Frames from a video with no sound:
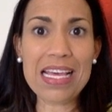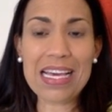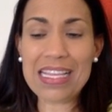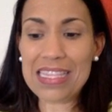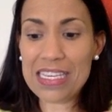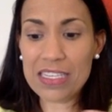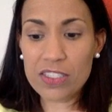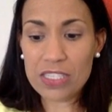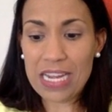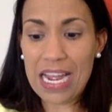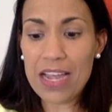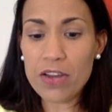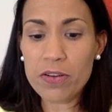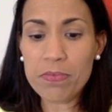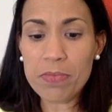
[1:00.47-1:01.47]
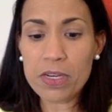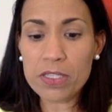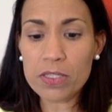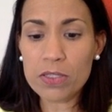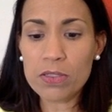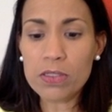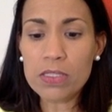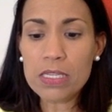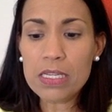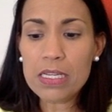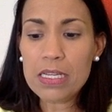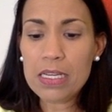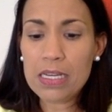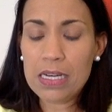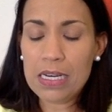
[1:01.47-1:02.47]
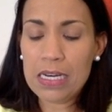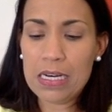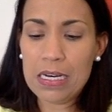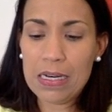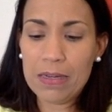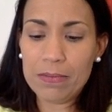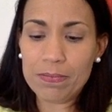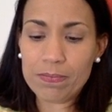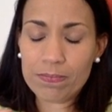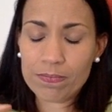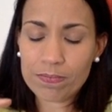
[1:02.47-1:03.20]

and the entire muscle um,